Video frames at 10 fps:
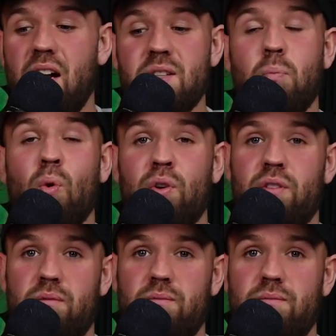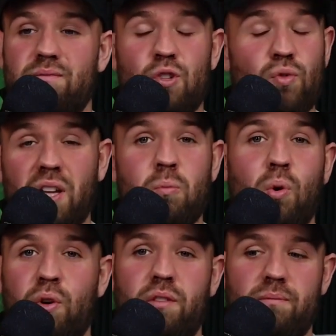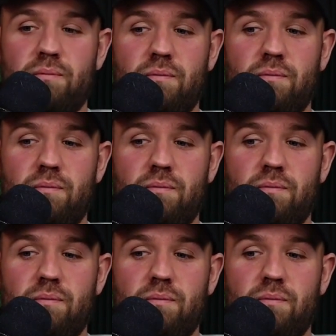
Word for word: it's boring. It's really boring.